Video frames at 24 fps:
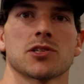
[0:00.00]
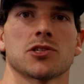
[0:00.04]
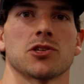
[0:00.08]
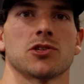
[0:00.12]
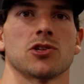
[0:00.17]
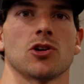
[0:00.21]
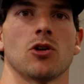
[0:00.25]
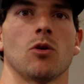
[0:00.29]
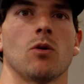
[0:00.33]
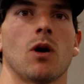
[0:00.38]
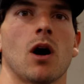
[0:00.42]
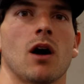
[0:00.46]

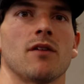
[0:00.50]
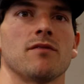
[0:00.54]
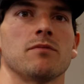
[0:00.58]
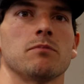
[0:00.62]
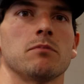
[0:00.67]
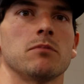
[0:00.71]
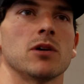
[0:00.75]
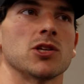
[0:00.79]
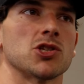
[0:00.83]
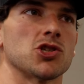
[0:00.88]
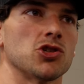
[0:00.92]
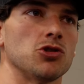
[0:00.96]
So
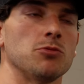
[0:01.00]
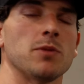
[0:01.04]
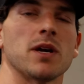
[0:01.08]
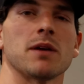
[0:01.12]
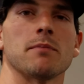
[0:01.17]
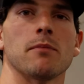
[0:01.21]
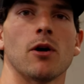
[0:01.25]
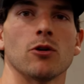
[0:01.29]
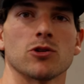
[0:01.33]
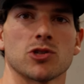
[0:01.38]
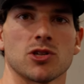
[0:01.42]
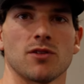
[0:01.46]
assuming
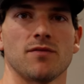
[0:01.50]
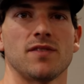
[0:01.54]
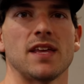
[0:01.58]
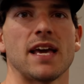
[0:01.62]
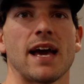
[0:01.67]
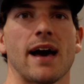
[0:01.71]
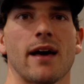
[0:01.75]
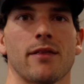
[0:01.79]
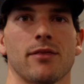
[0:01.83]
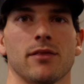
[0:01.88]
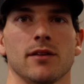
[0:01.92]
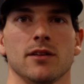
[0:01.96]
most of the
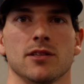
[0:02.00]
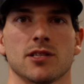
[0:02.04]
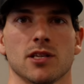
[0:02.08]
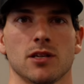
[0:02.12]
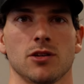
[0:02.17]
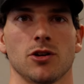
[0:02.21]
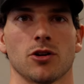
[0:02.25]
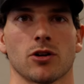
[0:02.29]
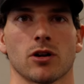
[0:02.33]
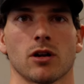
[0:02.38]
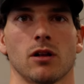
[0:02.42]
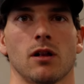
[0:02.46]
athletes in
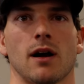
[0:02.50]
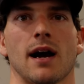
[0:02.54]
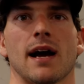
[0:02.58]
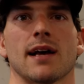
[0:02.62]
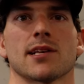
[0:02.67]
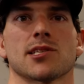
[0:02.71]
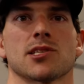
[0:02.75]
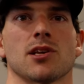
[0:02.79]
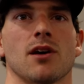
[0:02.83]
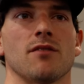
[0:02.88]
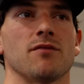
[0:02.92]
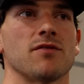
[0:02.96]
your
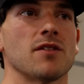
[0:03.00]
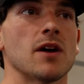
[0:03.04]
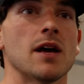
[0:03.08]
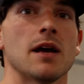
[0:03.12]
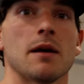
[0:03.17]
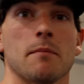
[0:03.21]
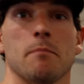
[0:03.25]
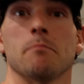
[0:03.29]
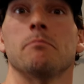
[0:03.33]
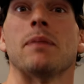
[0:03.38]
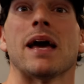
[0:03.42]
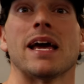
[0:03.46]
class have
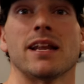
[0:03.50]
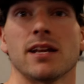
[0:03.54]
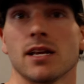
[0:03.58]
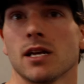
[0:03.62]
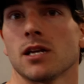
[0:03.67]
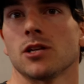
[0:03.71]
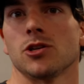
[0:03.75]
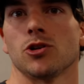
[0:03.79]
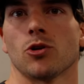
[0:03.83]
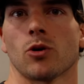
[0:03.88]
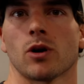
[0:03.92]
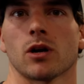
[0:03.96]
been
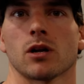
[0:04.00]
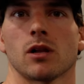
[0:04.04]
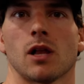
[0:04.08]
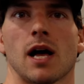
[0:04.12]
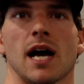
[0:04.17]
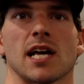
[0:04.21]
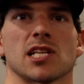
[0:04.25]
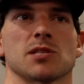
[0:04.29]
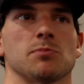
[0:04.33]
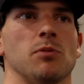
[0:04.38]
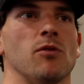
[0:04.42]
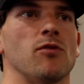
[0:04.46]
in your
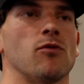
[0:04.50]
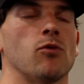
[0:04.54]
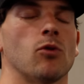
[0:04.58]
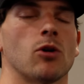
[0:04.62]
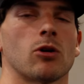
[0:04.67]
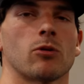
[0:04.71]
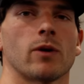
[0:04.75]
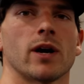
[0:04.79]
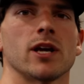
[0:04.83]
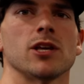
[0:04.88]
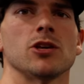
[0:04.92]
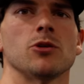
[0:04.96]
class
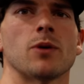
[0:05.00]
before, right?